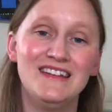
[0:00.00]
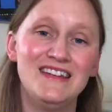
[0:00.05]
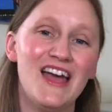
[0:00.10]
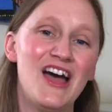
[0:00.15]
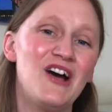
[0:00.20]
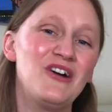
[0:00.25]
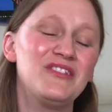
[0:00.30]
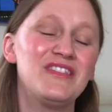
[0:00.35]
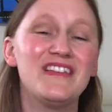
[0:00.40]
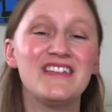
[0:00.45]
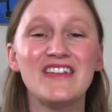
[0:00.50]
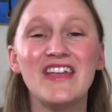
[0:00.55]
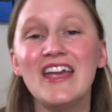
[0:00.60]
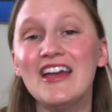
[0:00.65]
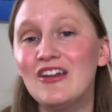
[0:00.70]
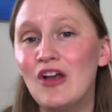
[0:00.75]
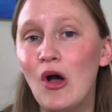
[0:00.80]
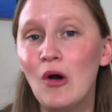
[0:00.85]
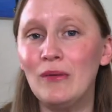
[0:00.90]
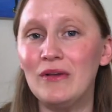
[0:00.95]
Now, this
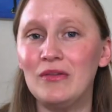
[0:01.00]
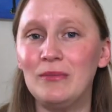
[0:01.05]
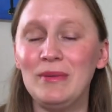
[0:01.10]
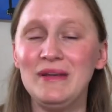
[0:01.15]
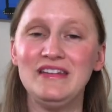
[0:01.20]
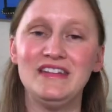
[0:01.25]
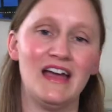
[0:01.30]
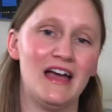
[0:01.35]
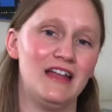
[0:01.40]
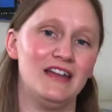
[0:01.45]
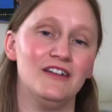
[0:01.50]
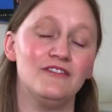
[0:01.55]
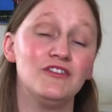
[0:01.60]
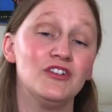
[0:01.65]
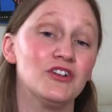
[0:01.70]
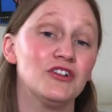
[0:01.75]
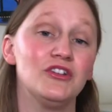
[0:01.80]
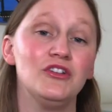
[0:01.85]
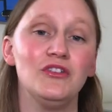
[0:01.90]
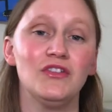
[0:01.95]
can't always be done if
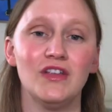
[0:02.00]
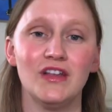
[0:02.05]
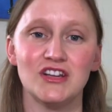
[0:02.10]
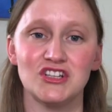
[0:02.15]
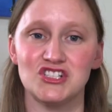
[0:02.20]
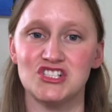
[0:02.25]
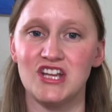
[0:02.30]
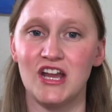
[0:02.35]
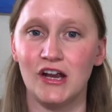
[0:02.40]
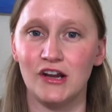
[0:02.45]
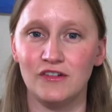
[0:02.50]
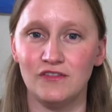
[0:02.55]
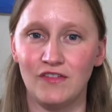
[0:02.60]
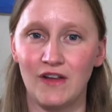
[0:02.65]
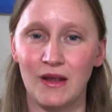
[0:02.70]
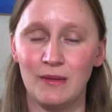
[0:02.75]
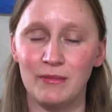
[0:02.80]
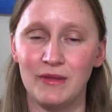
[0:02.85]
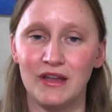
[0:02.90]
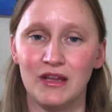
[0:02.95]
you're using a shared
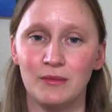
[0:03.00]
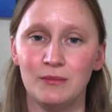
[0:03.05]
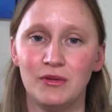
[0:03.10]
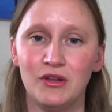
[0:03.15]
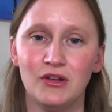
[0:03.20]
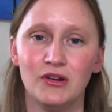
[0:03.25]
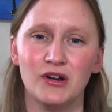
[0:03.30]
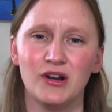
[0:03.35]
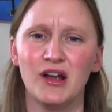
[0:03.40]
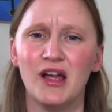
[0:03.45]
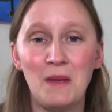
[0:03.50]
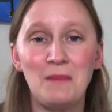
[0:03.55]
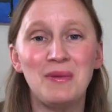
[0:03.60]
family computer,